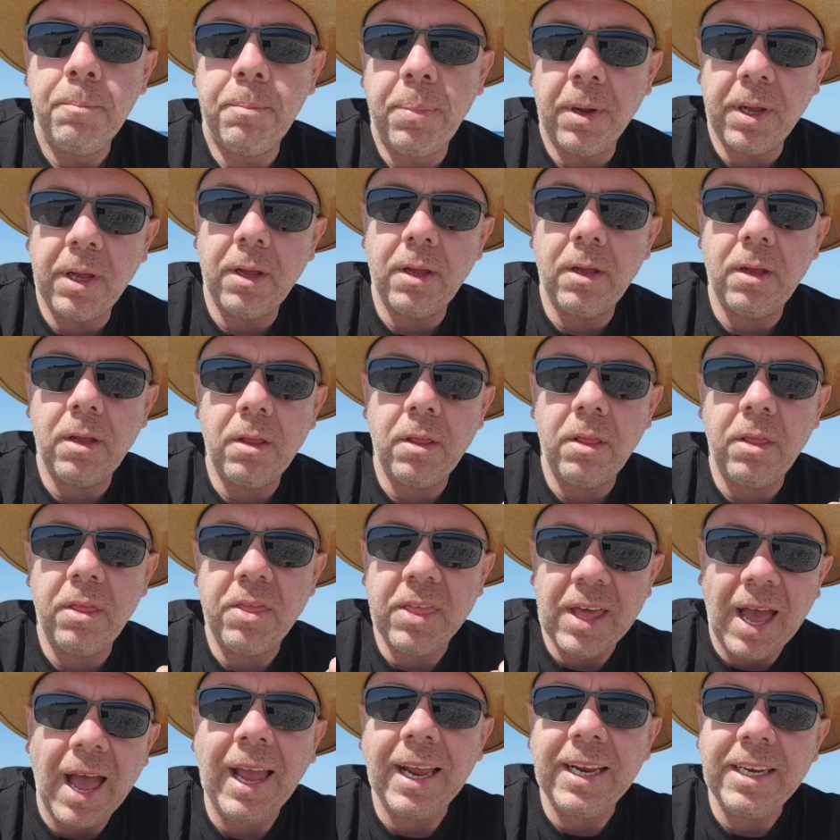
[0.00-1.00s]
but
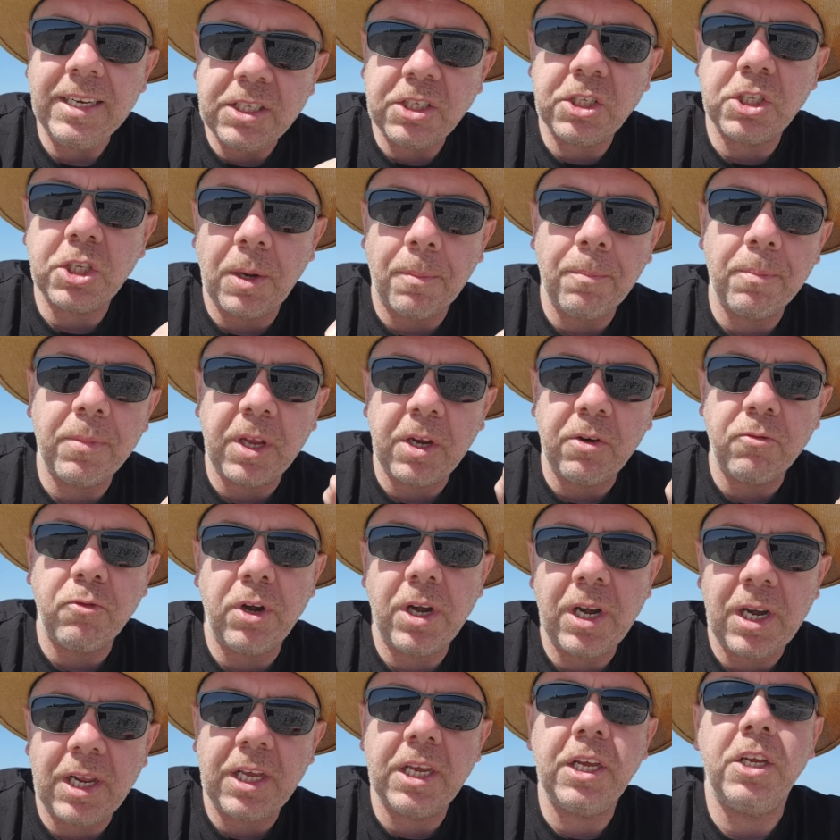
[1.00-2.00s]
that is something
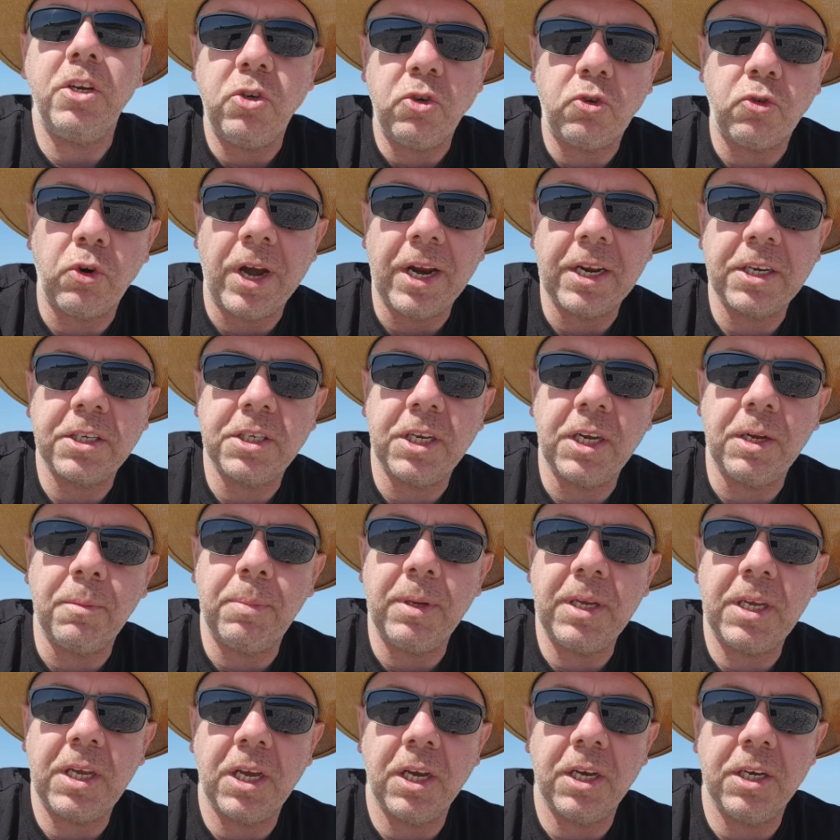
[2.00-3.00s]
really interesting
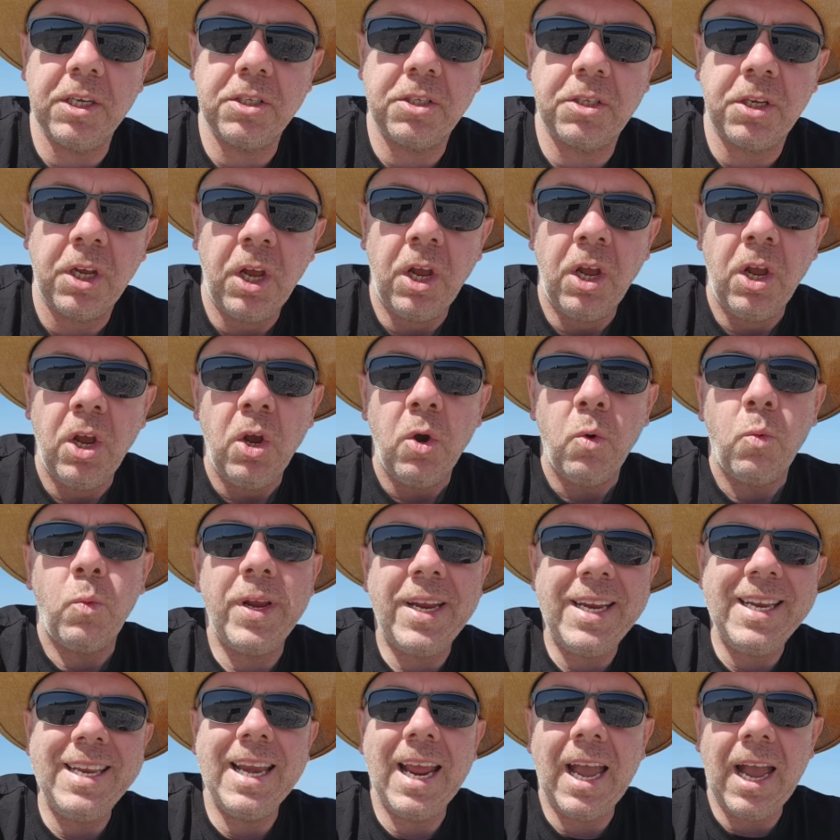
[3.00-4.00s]
because
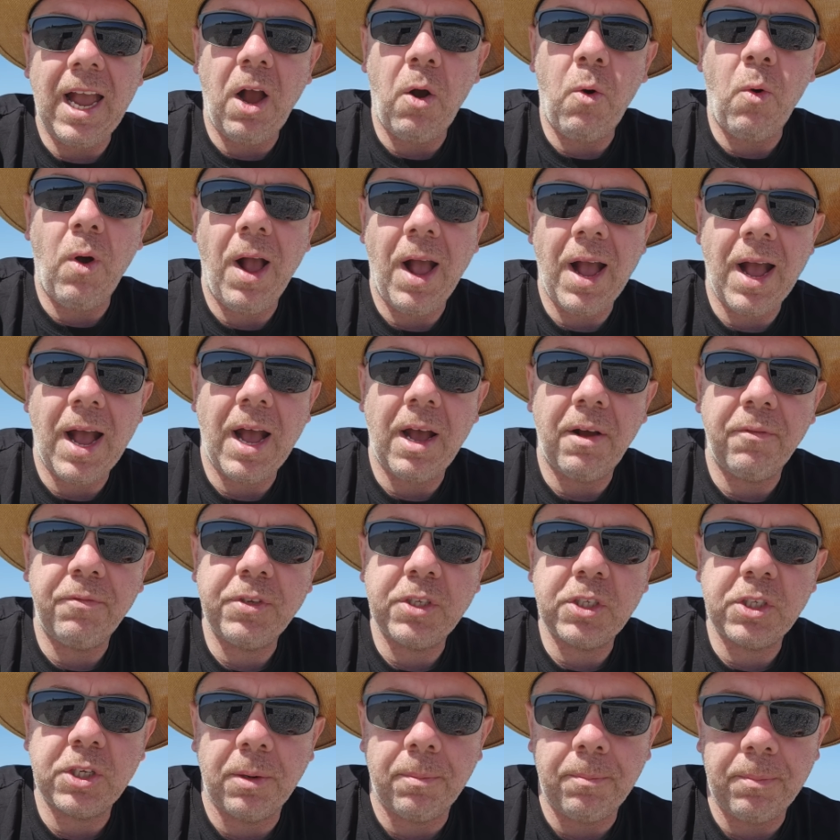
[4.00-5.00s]
we now
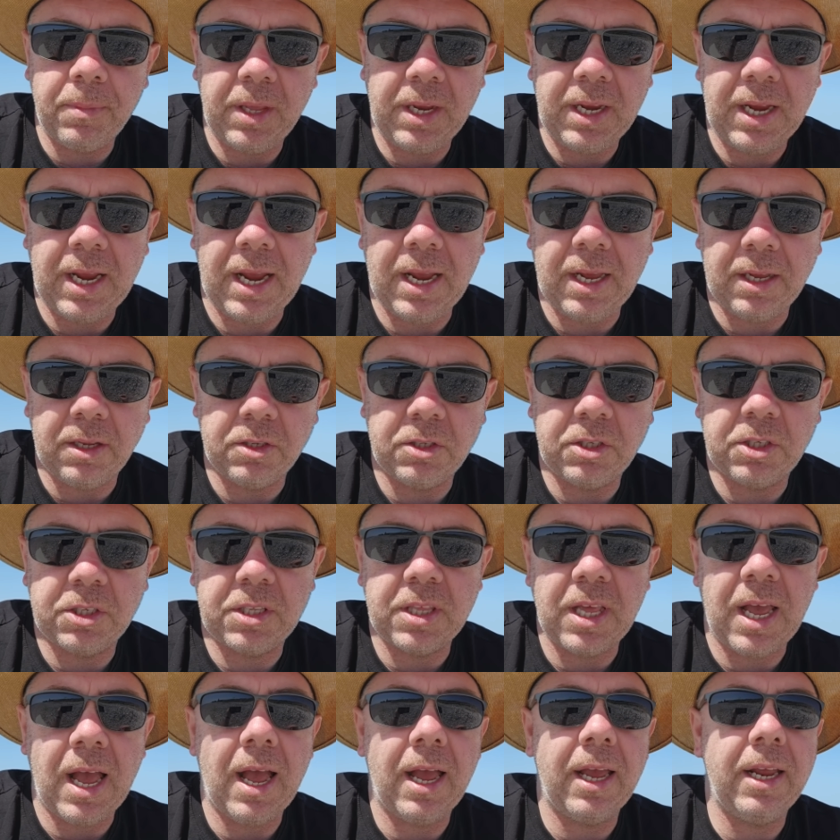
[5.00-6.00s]
have something else
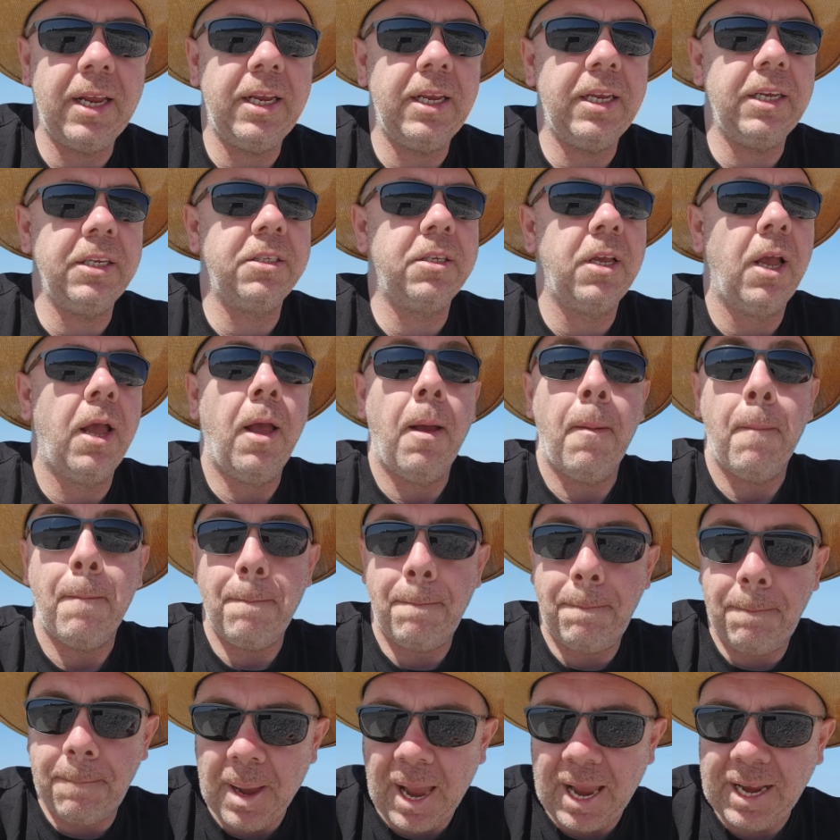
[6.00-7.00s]
that is
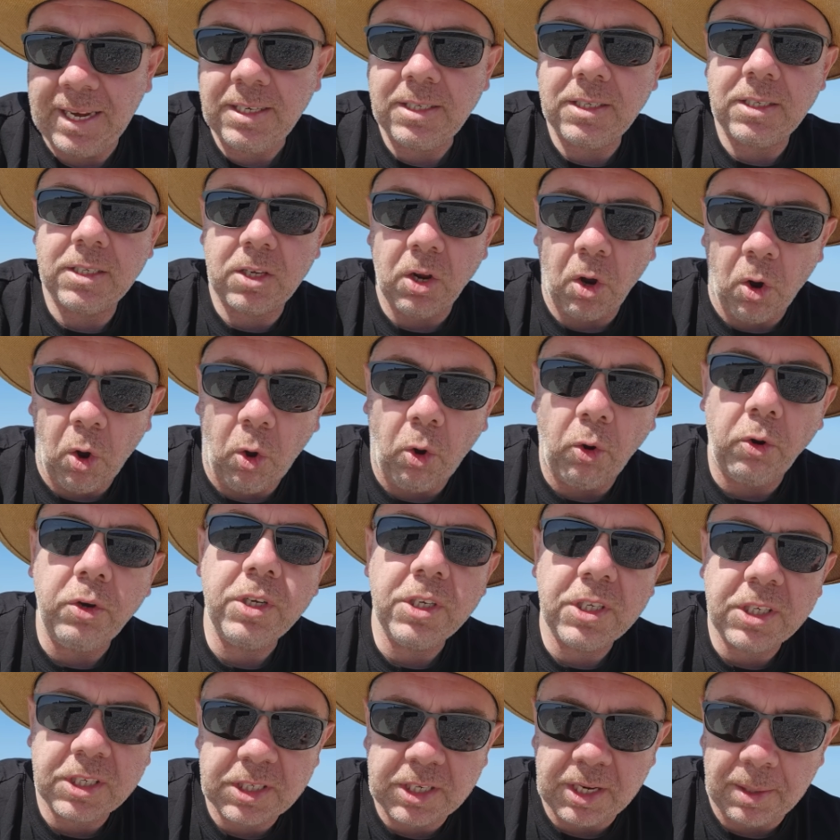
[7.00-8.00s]
based
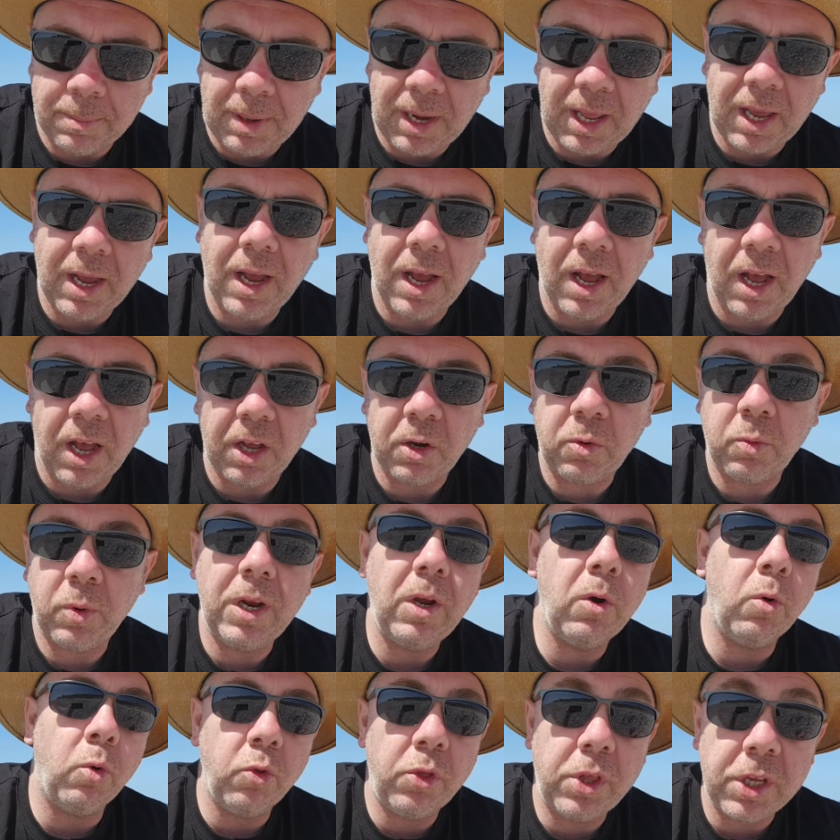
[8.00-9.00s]
on similar
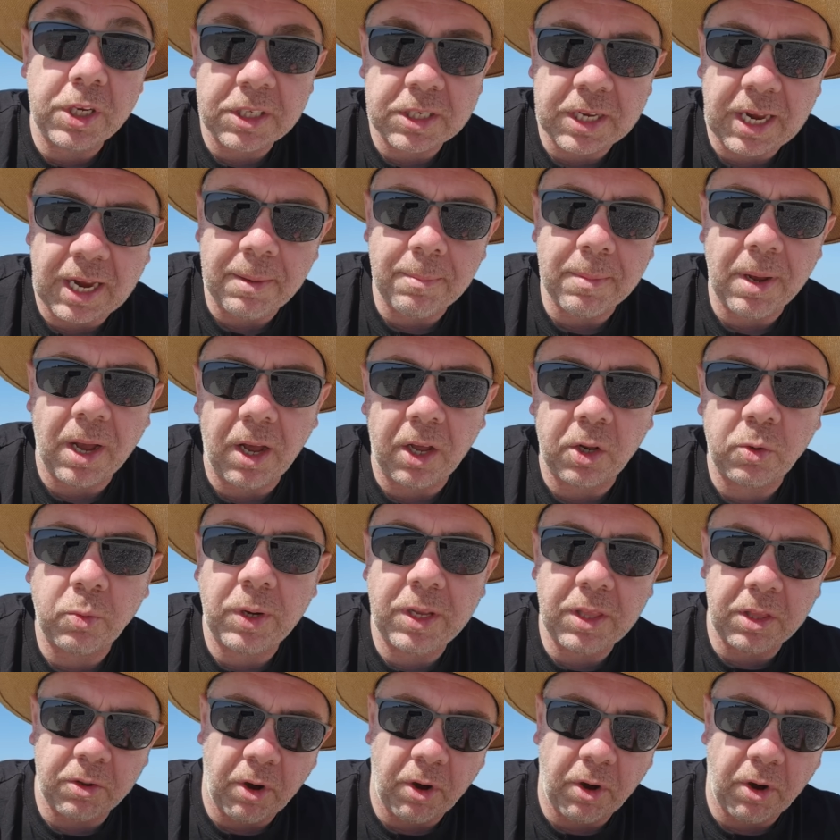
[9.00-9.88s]
hardware or the same hardware.